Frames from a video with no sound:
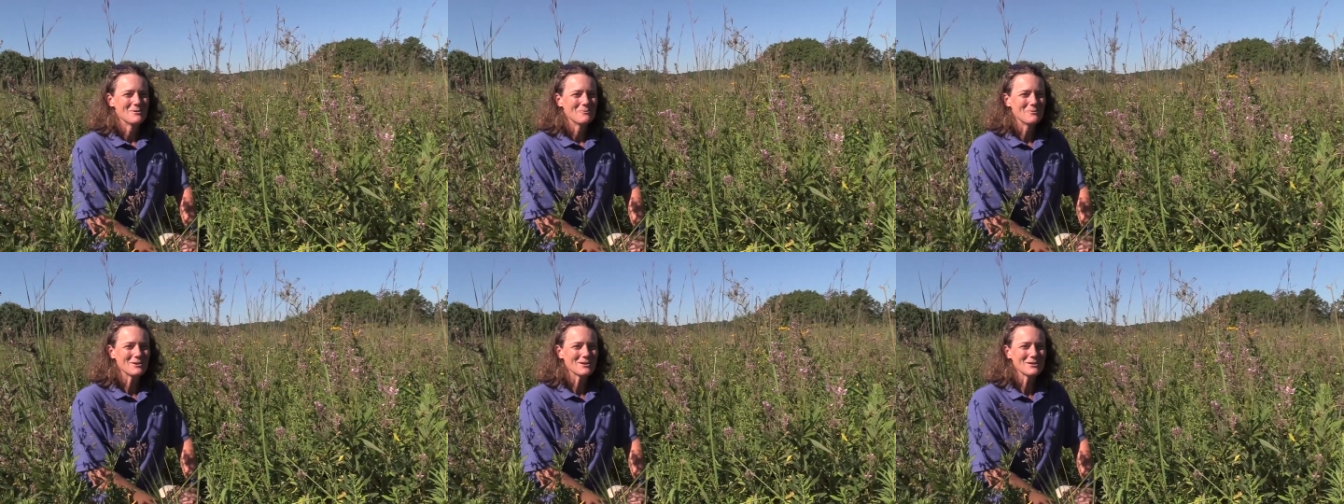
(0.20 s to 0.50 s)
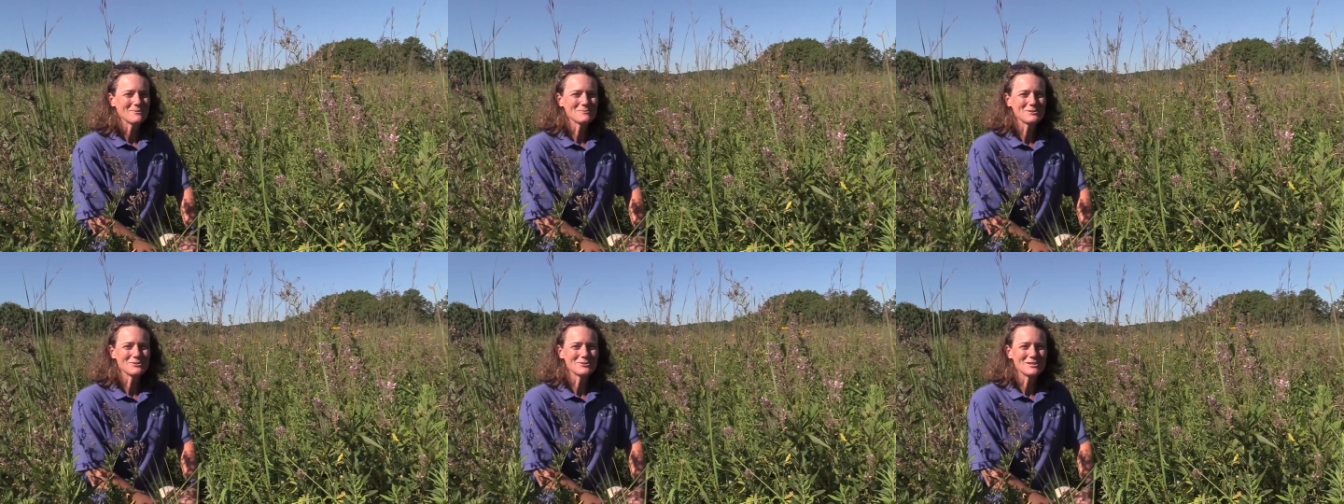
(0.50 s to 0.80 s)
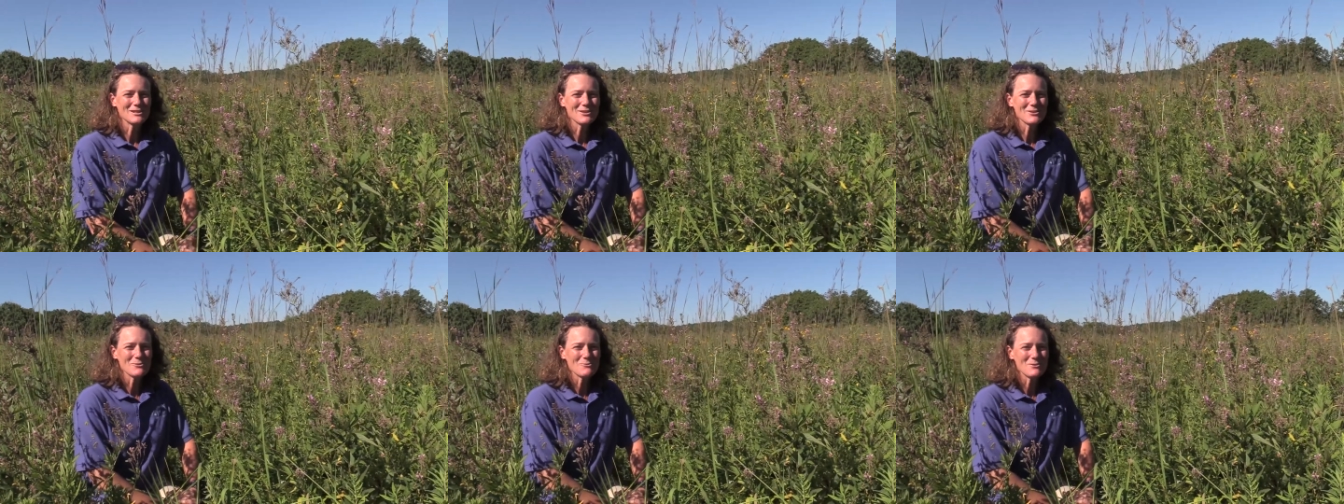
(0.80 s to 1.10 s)
Welcome to
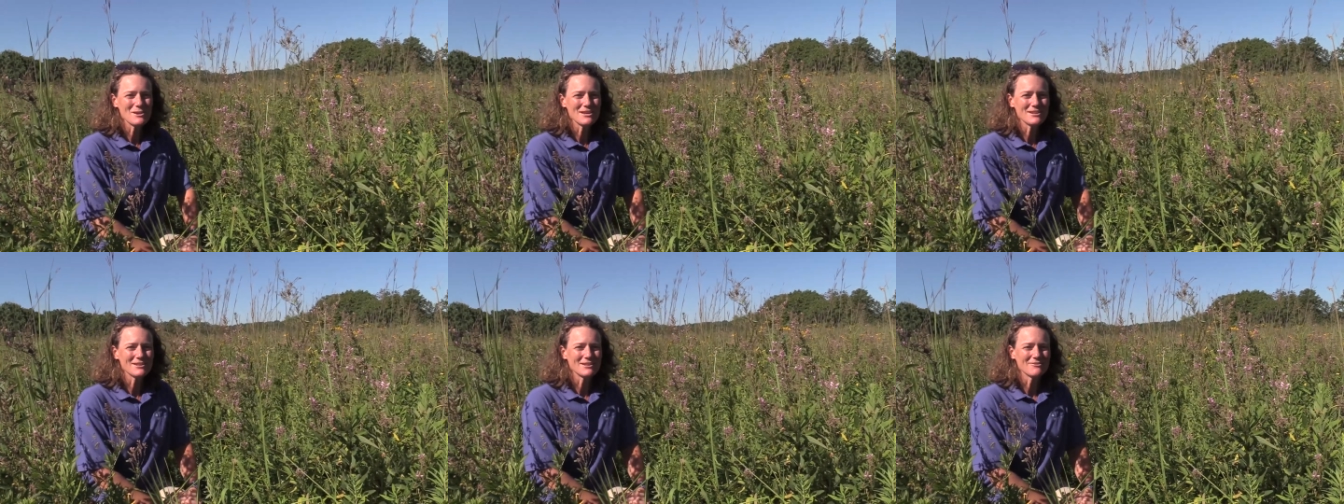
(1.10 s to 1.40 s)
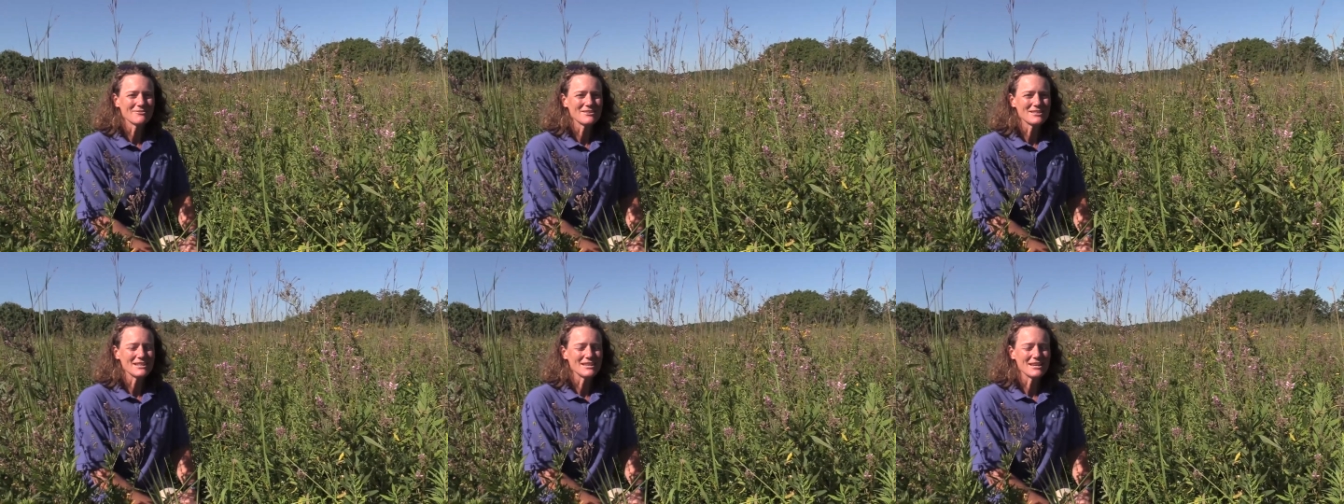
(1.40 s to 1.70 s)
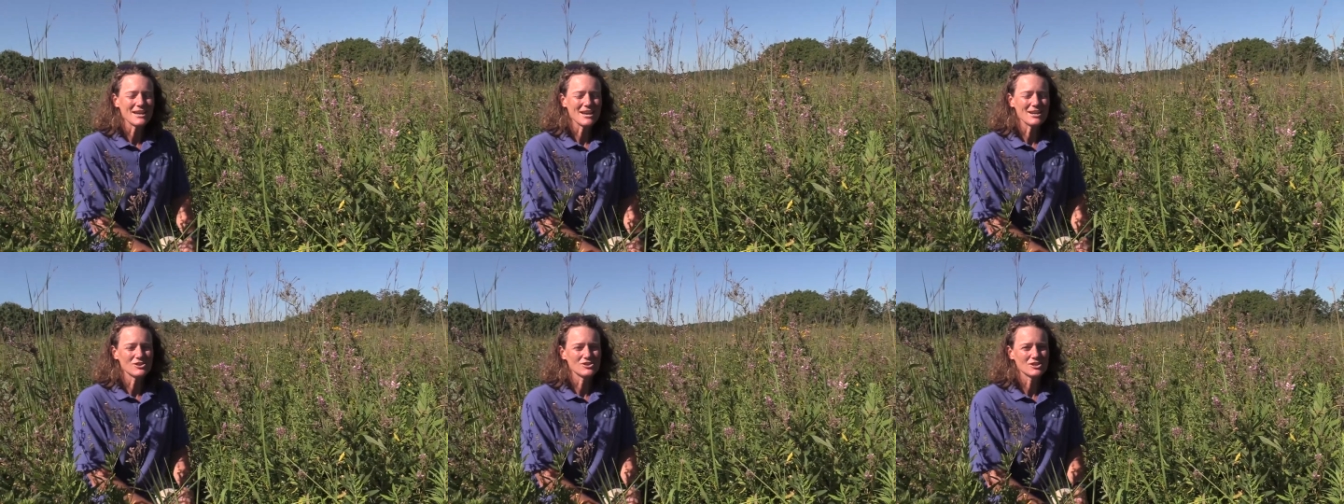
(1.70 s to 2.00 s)
another week of
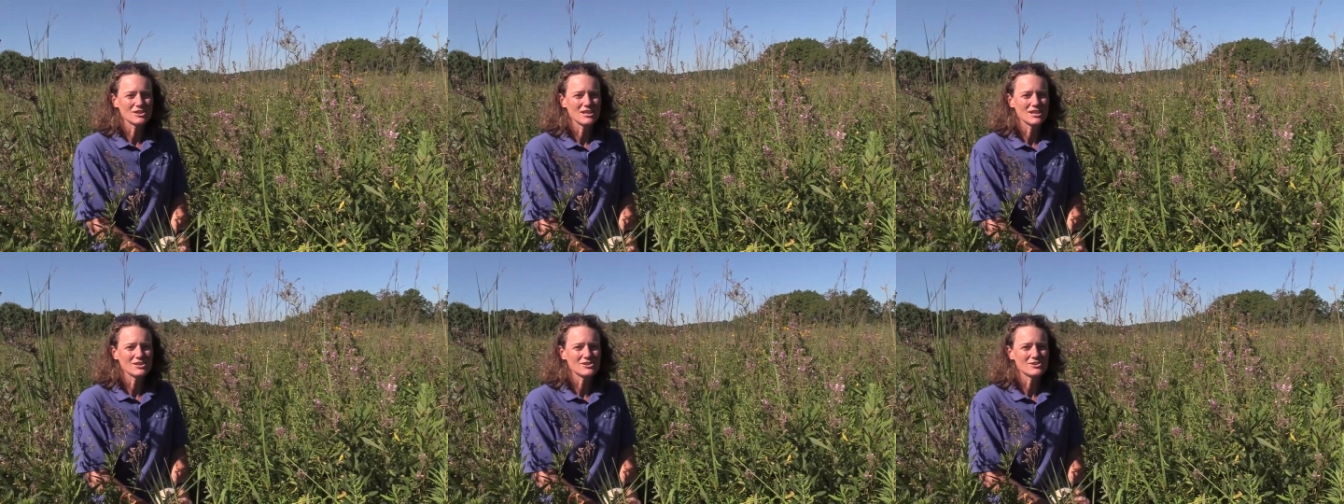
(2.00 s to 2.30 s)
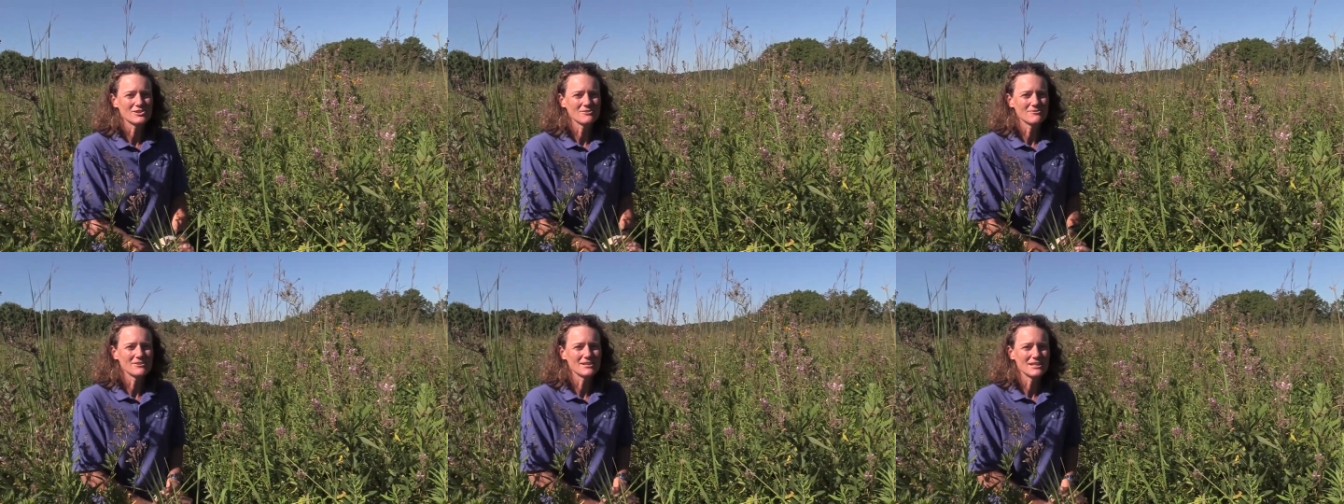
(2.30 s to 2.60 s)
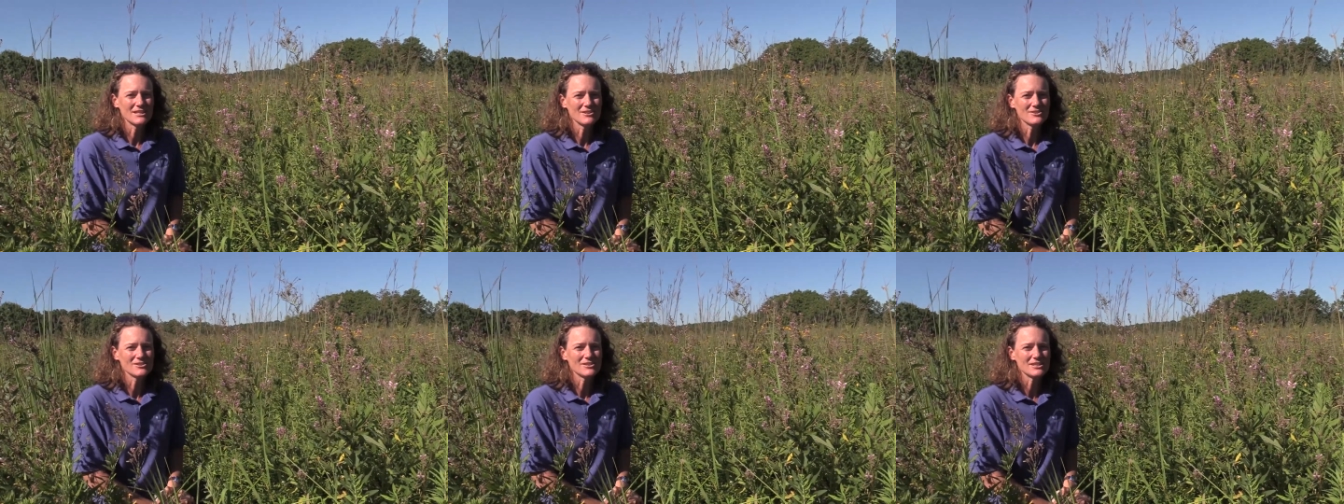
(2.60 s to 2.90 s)
the educational
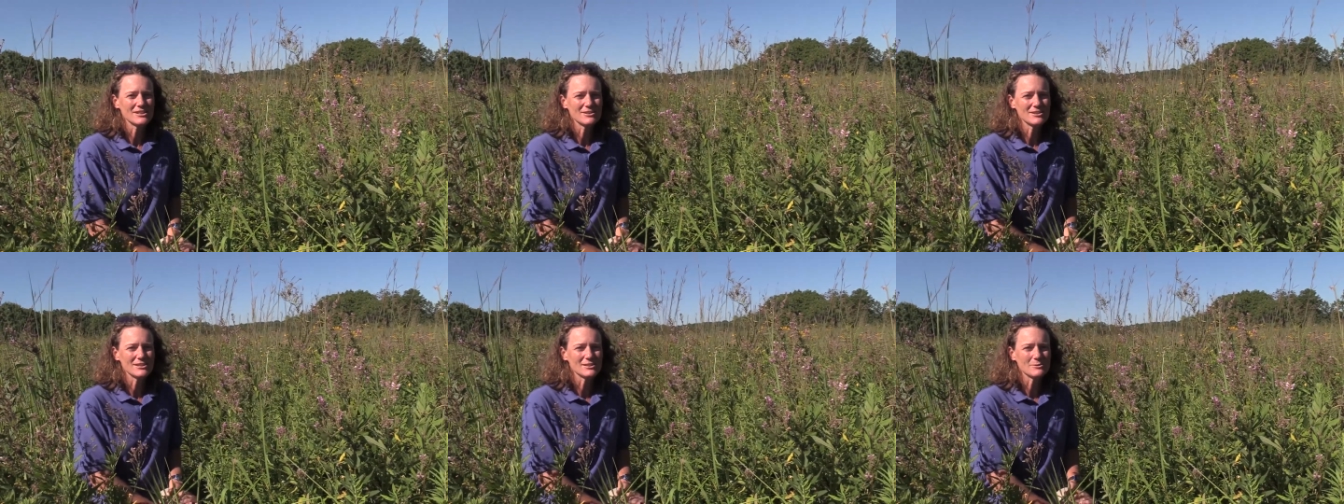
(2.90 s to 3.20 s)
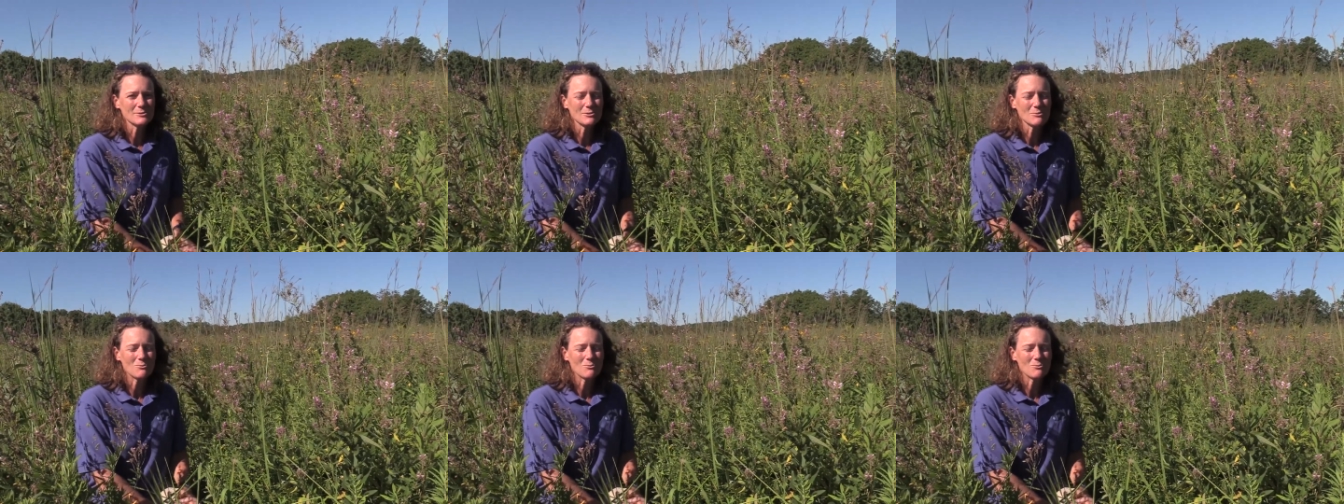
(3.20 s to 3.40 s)
video series with